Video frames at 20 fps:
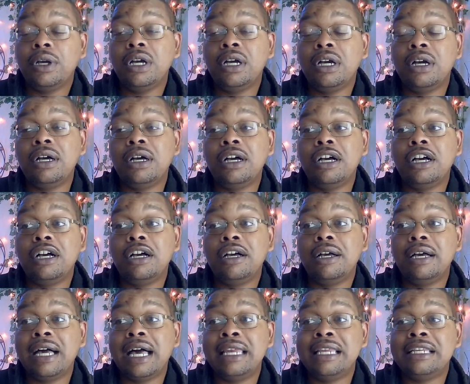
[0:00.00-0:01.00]

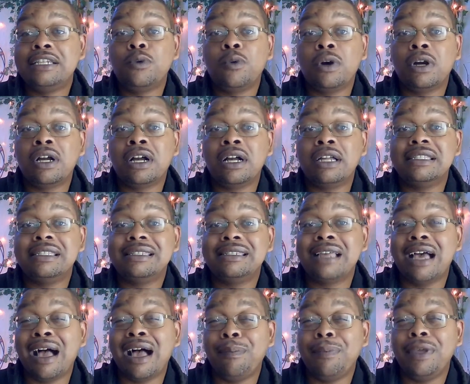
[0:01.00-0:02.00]
I need to work on
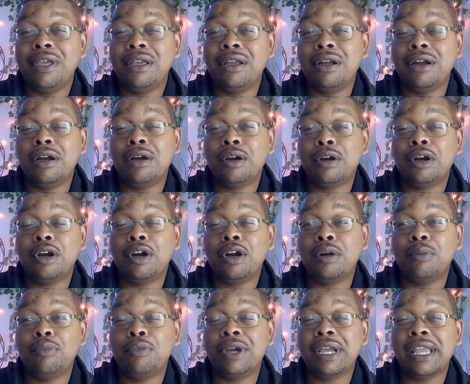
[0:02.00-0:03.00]
stopping
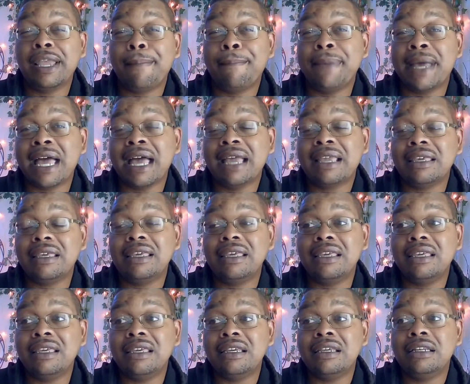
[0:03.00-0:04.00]
or bringing back
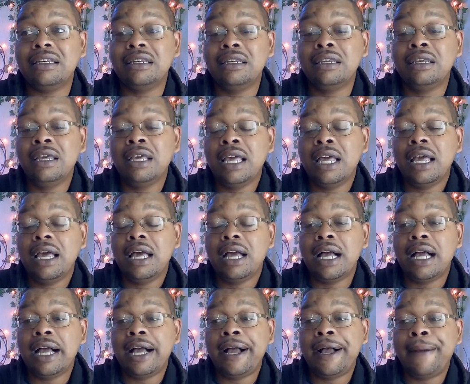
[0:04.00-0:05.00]
in.
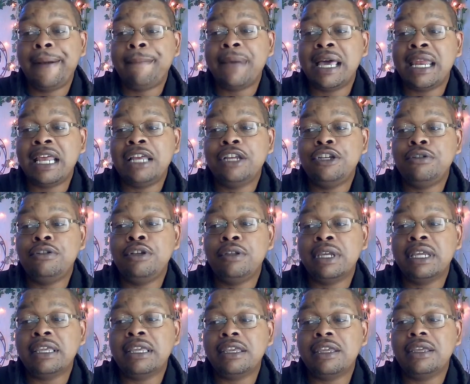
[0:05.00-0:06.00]
And I do know
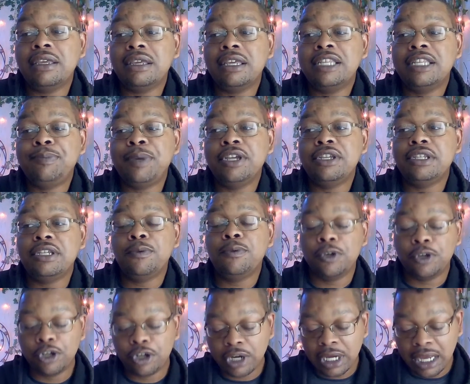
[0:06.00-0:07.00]
that, especially
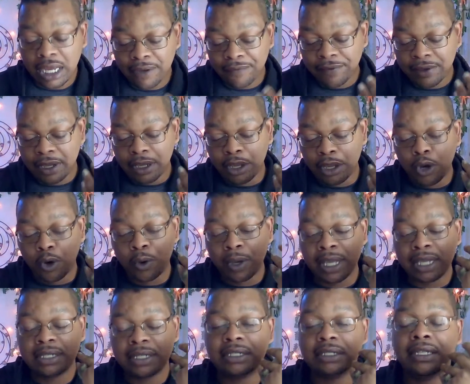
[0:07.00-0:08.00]
when you're kind of
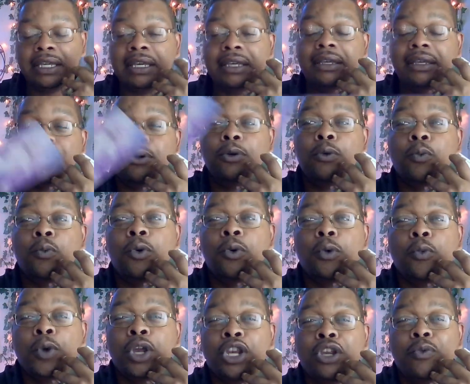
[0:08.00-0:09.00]
going into like
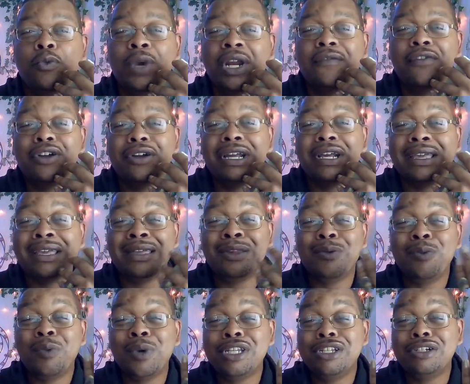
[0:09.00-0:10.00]
whenever you're
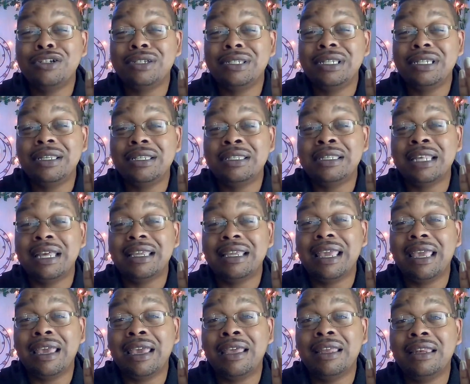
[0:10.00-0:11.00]
in winter season, that
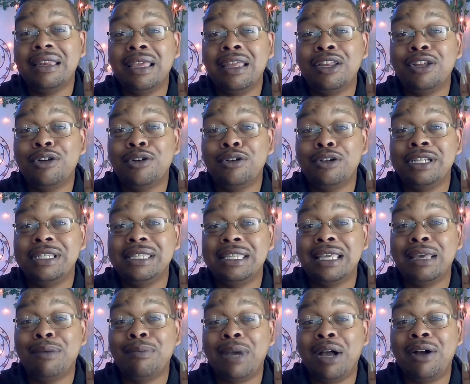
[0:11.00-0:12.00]
can increase
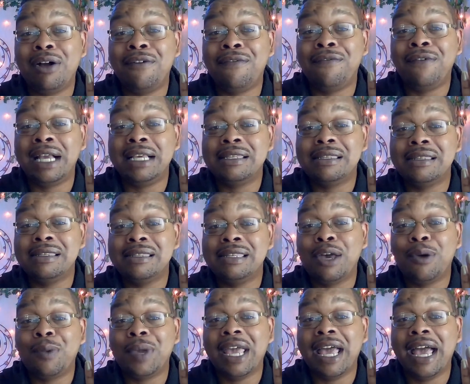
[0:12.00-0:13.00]
the amount of vices
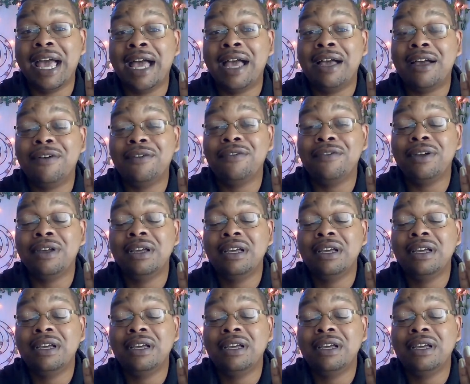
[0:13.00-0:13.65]
that we have.